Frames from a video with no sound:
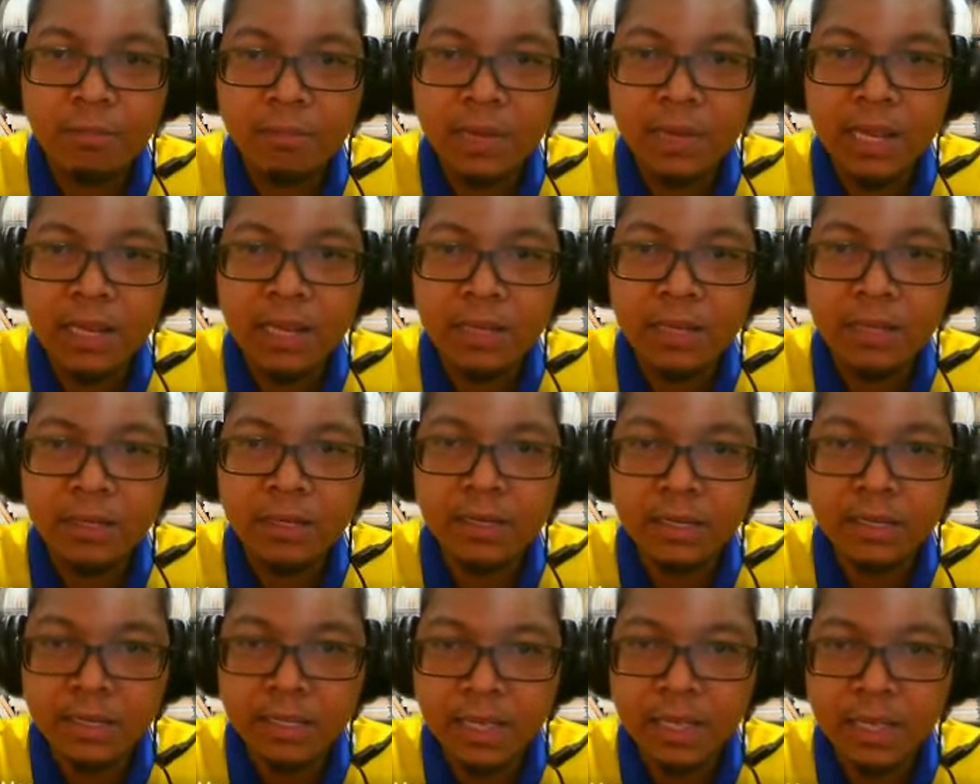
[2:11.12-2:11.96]
plain.
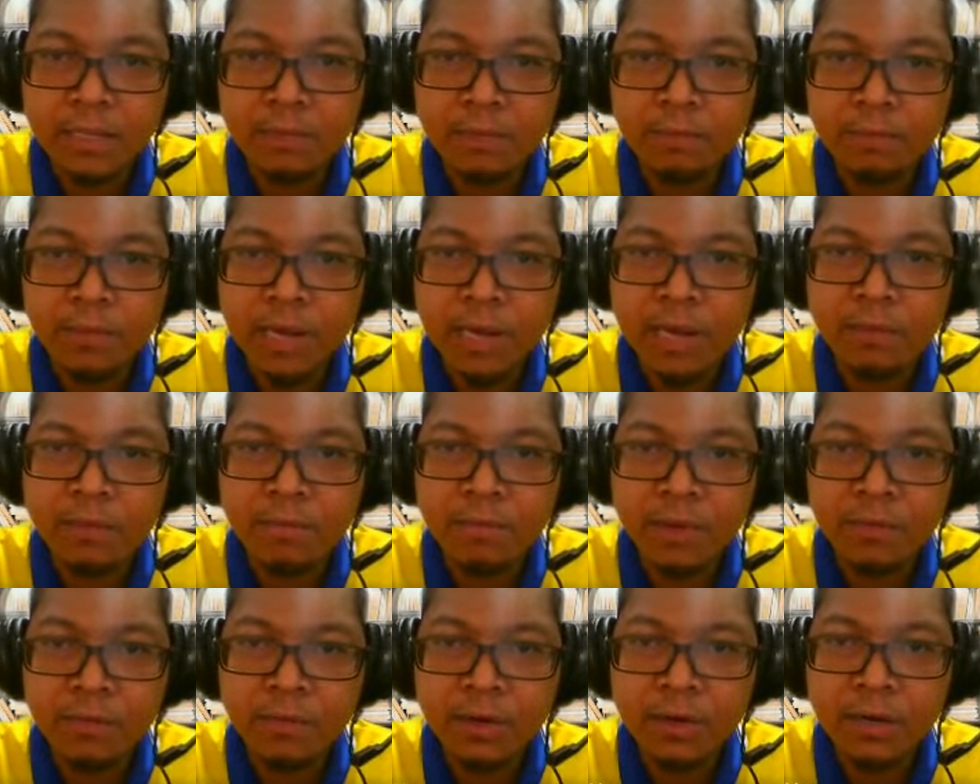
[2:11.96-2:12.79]
Yes, plain
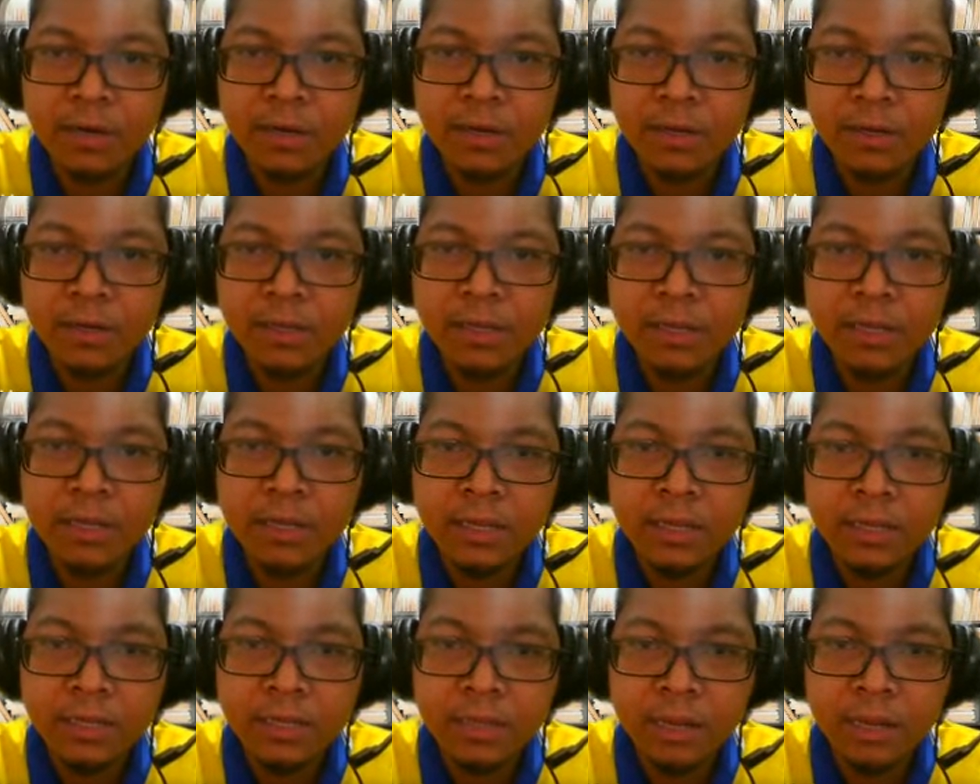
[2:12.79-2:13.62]
mirror.
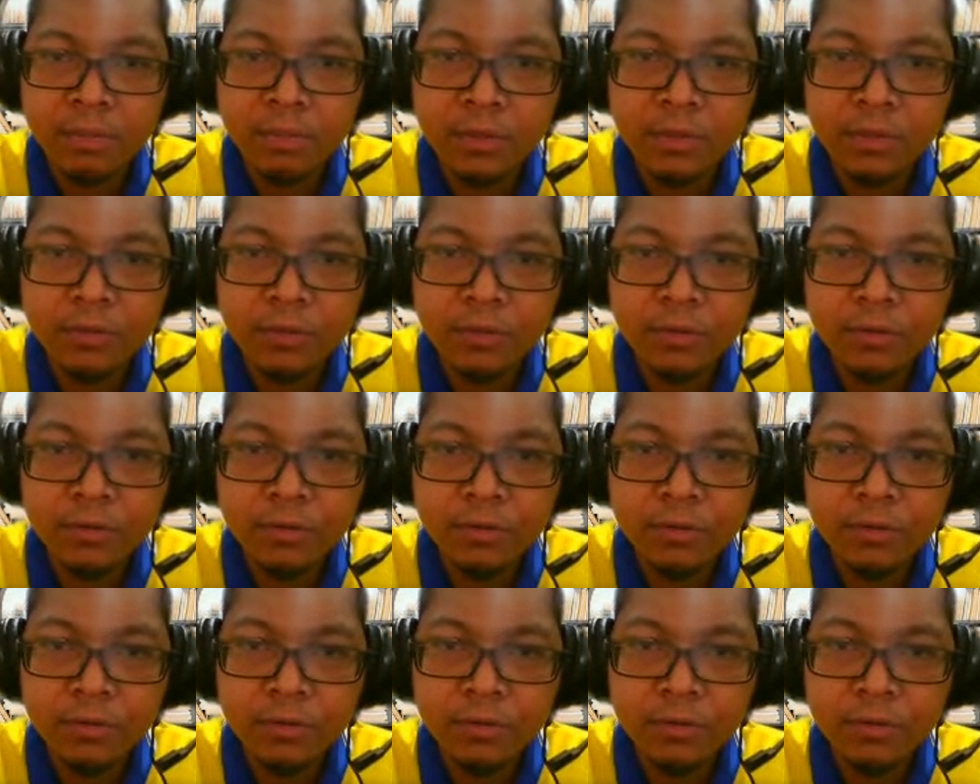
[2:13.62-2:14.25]
Number 2.